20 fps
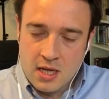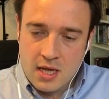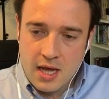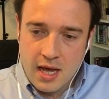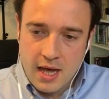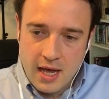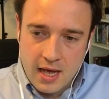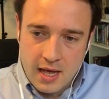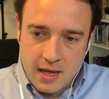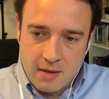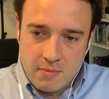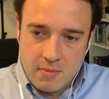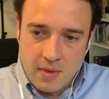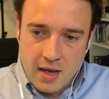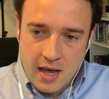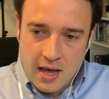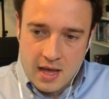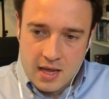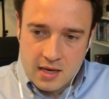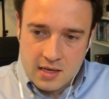um,
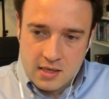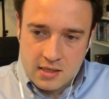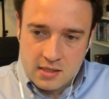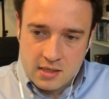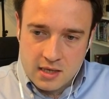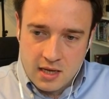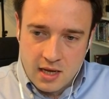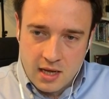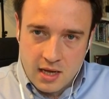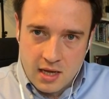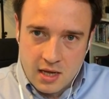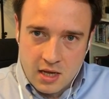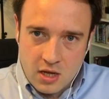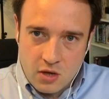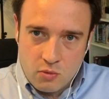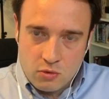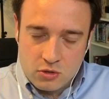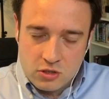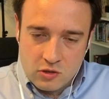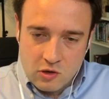and uh,
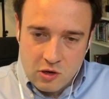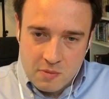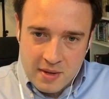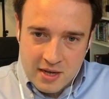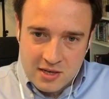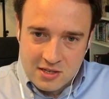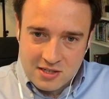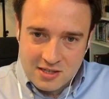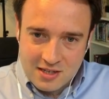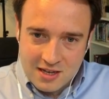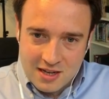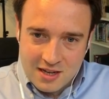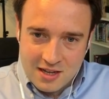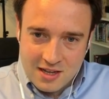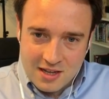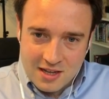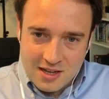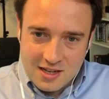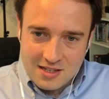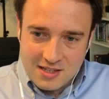we'll do our best to,
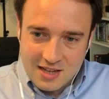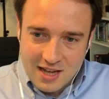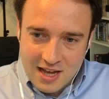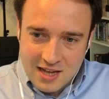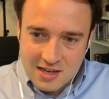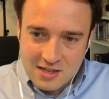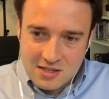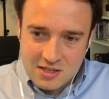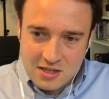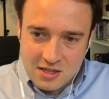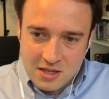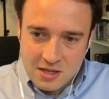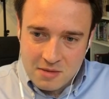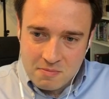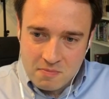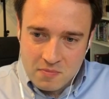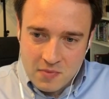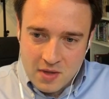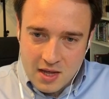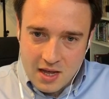to answer
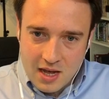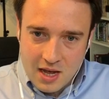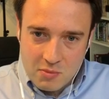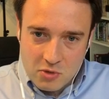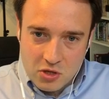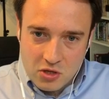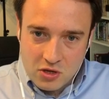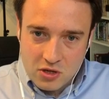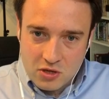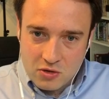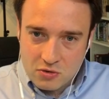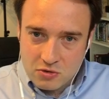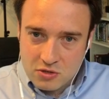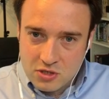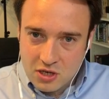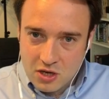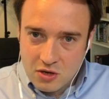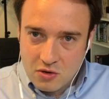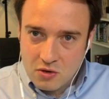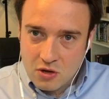them. Um, you could
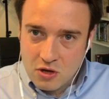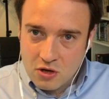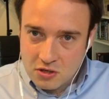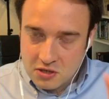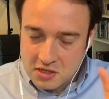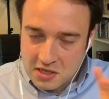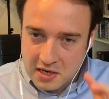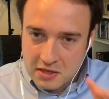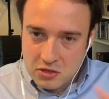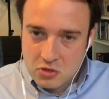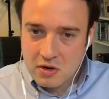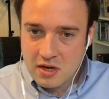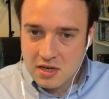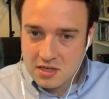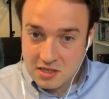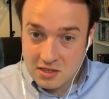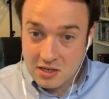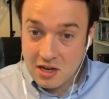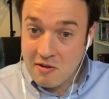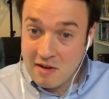also contact
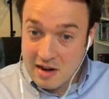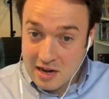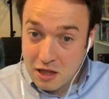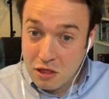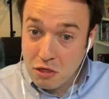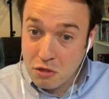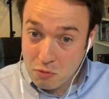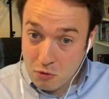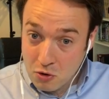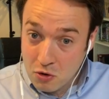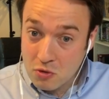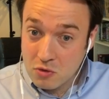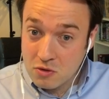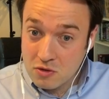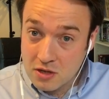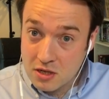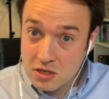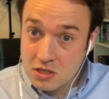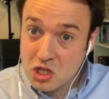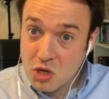Tracey directly through
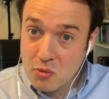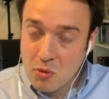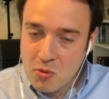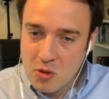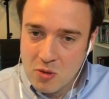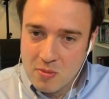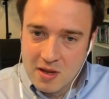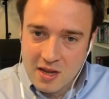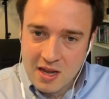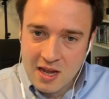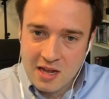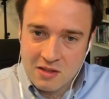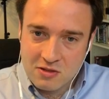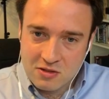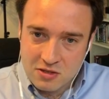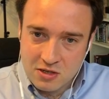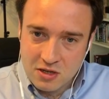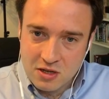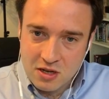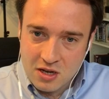the suprapubic
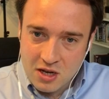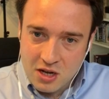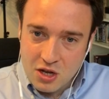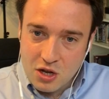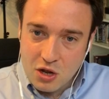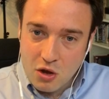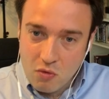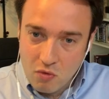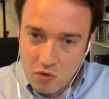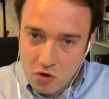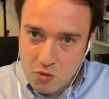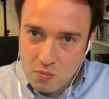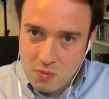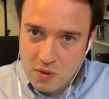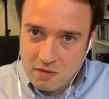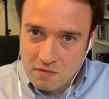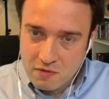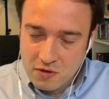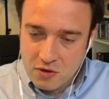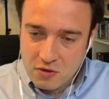catheter group
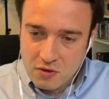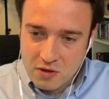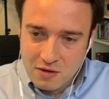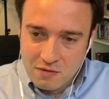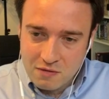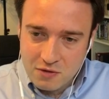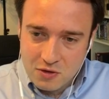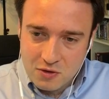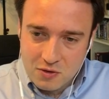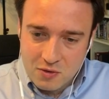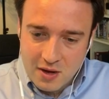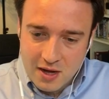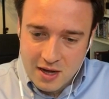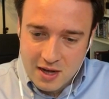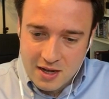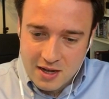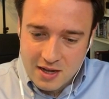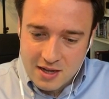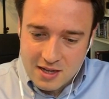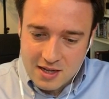if you if you
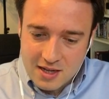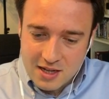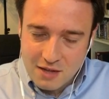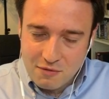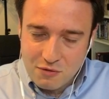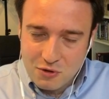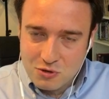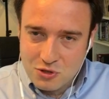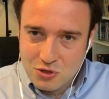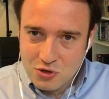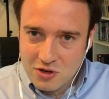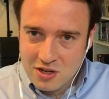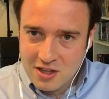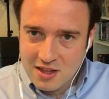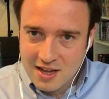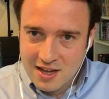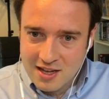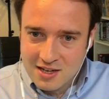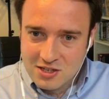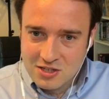uh, if you join
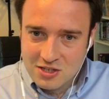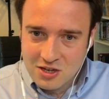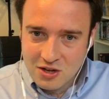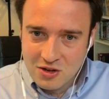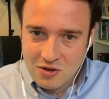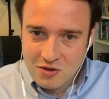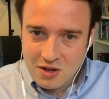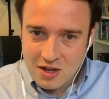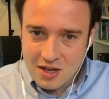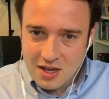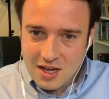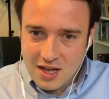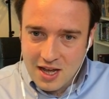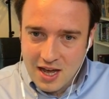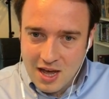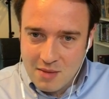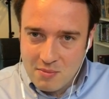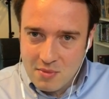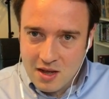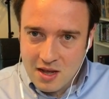that. So
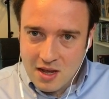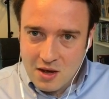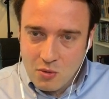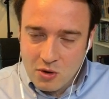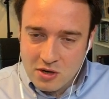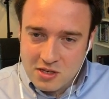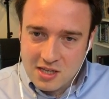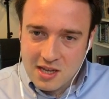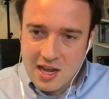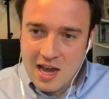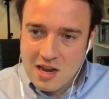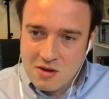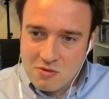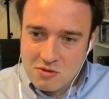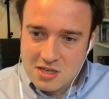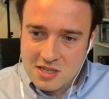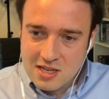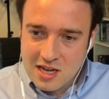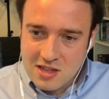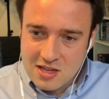um, once again, I want
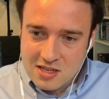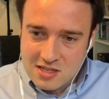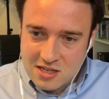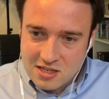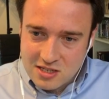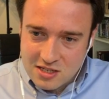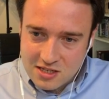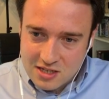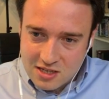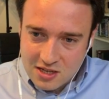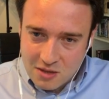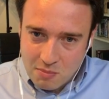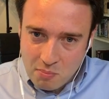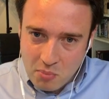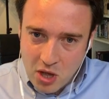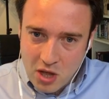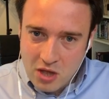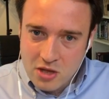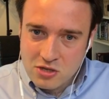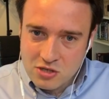to say this is the
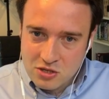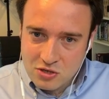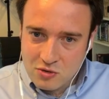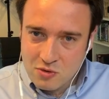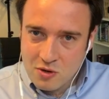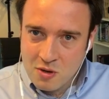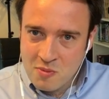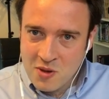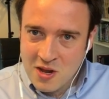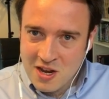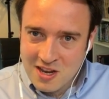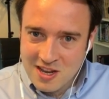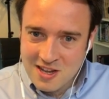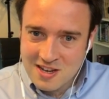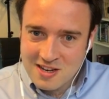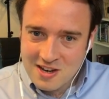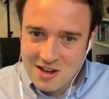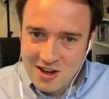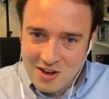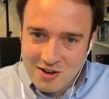personal
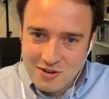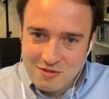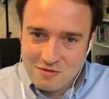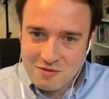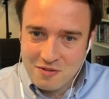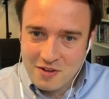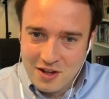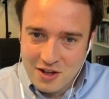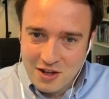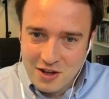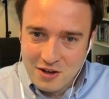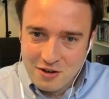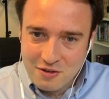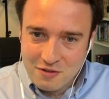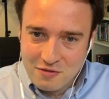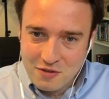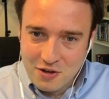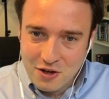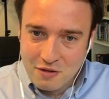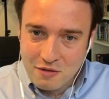opinion of, uh, of,
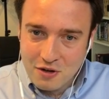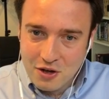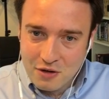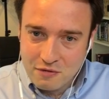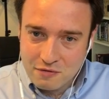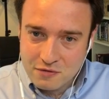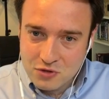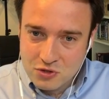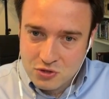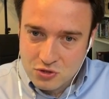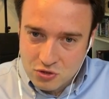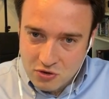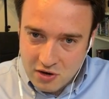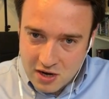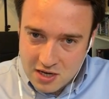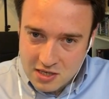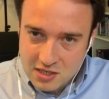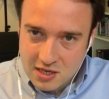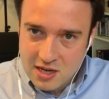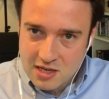of of
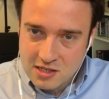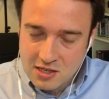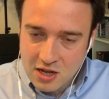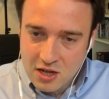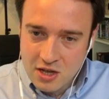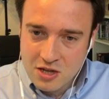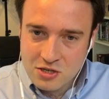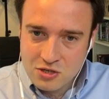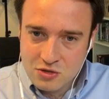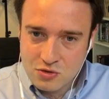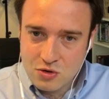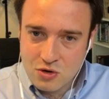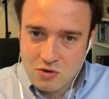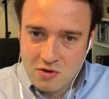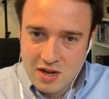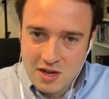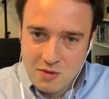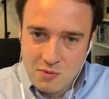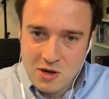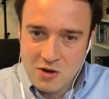Tracey. It's her
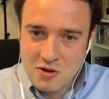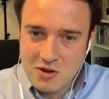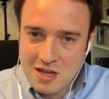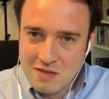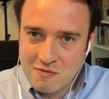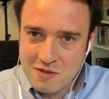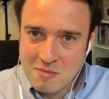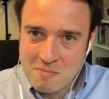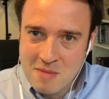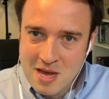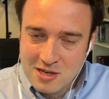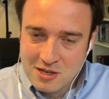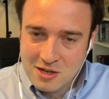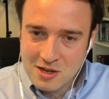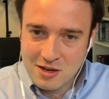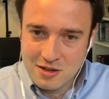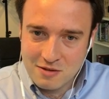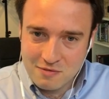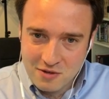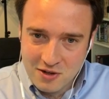story. We're not giving
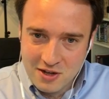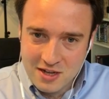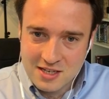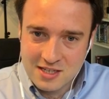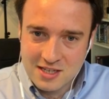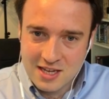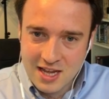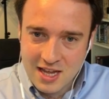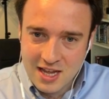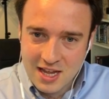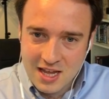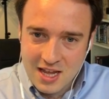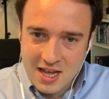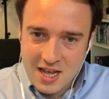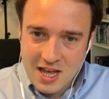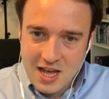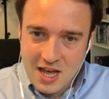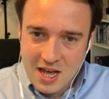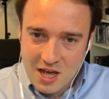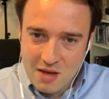medical advice here,
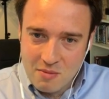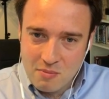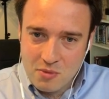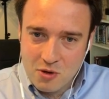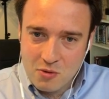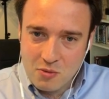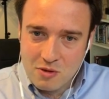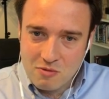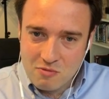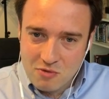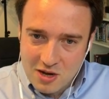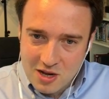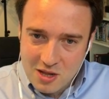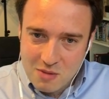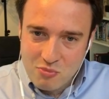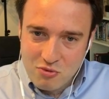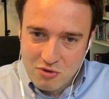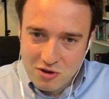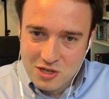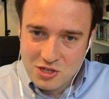um, but we really
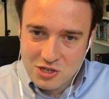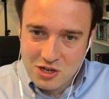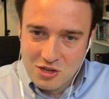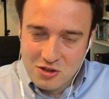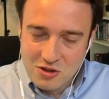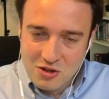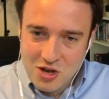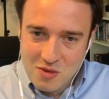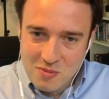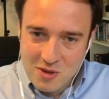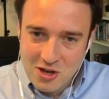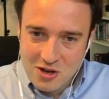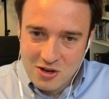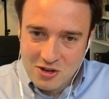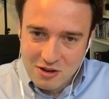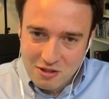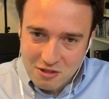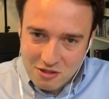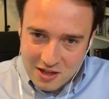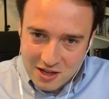appreciate you coming
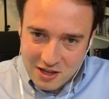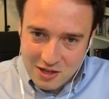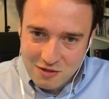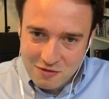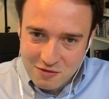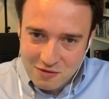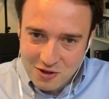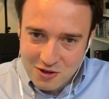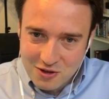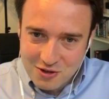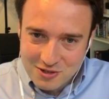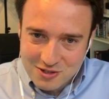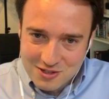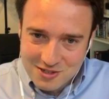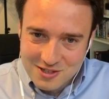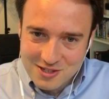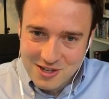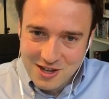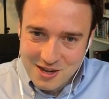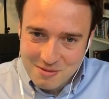on. Thank you for your
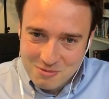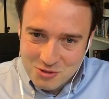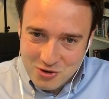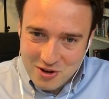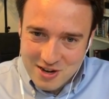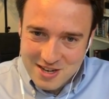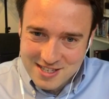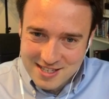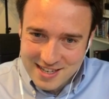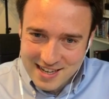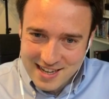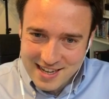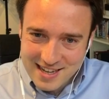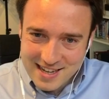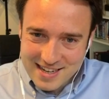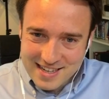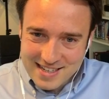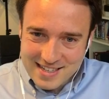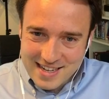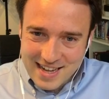time, Tracey,
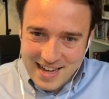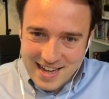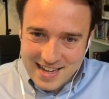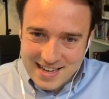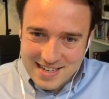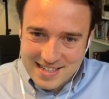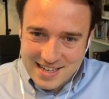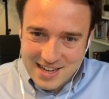and